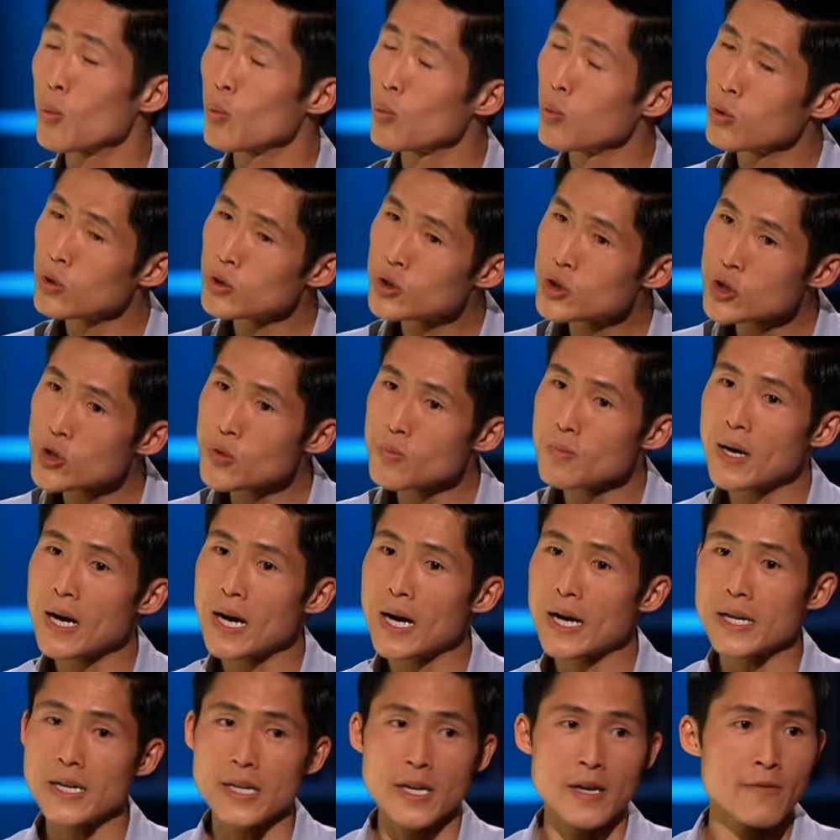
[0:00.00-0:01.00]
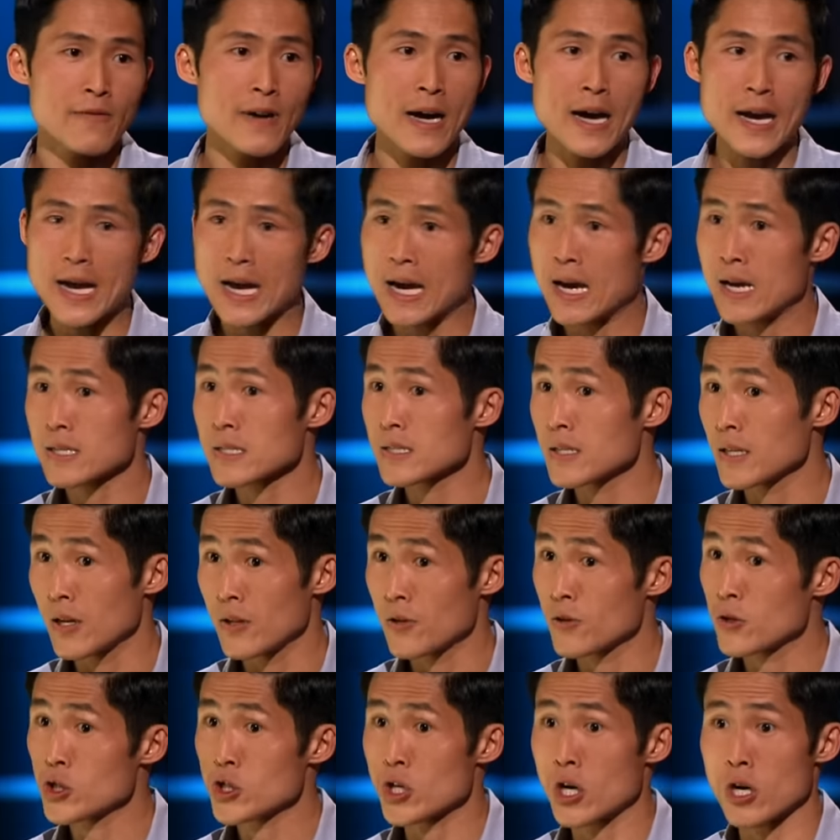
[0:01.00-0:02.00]
Would you mind if I asked the
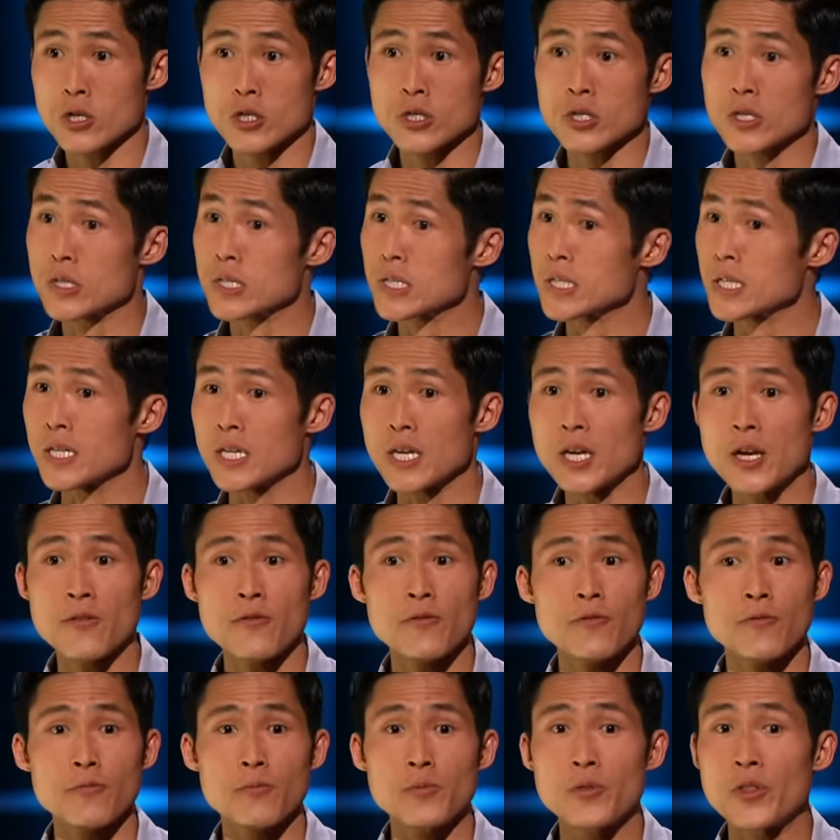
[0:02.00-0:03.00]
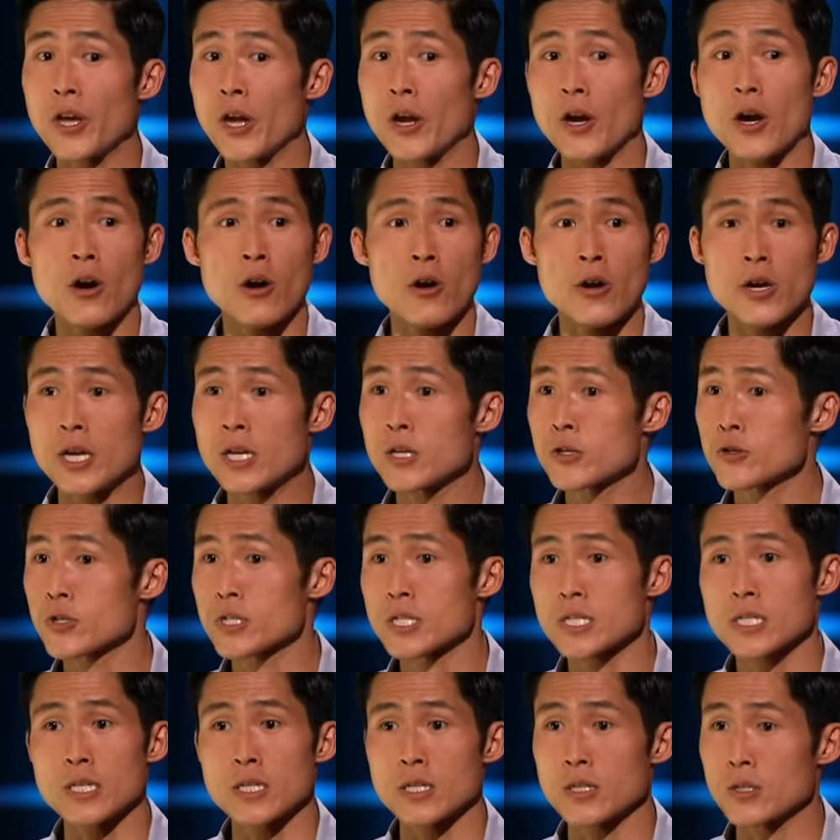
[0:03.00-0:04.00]
other sharks to see if they are
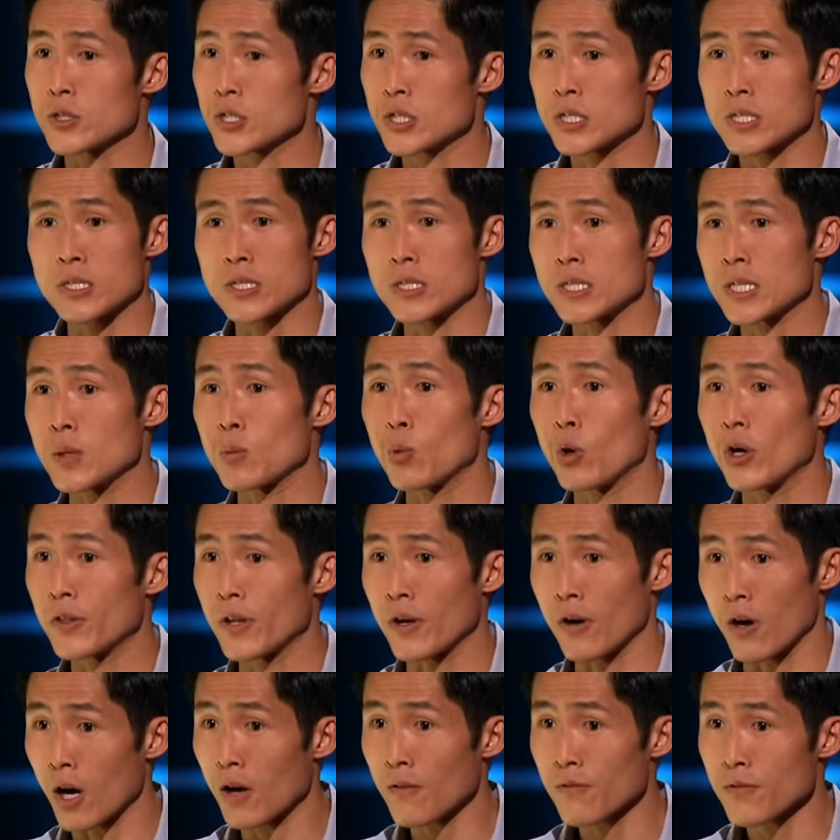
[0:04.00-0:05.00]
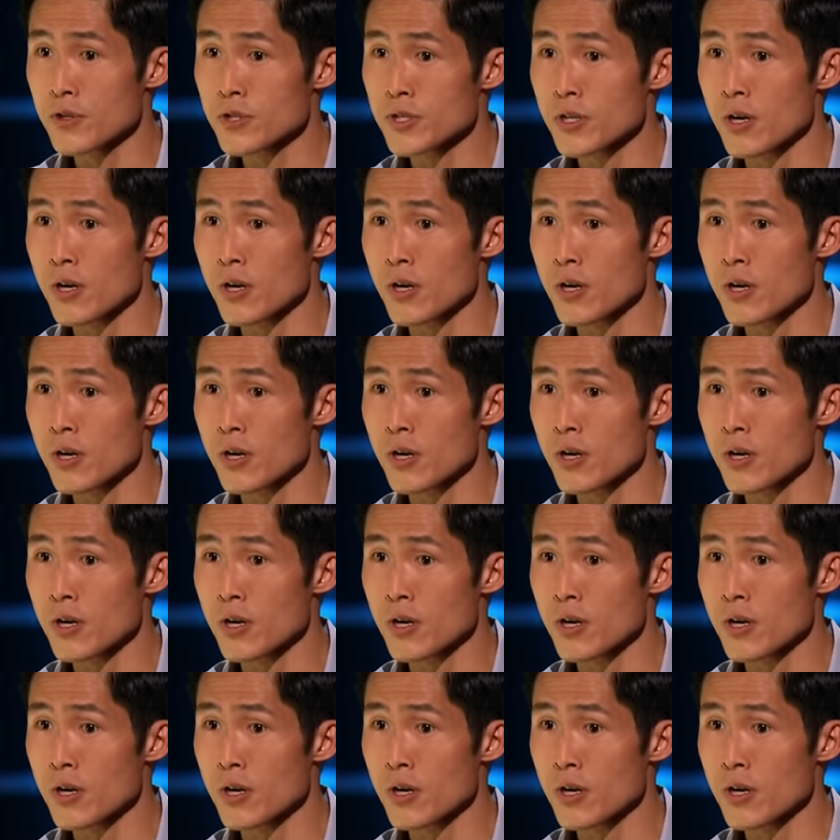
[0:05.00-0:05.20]
interested, just to see what their offers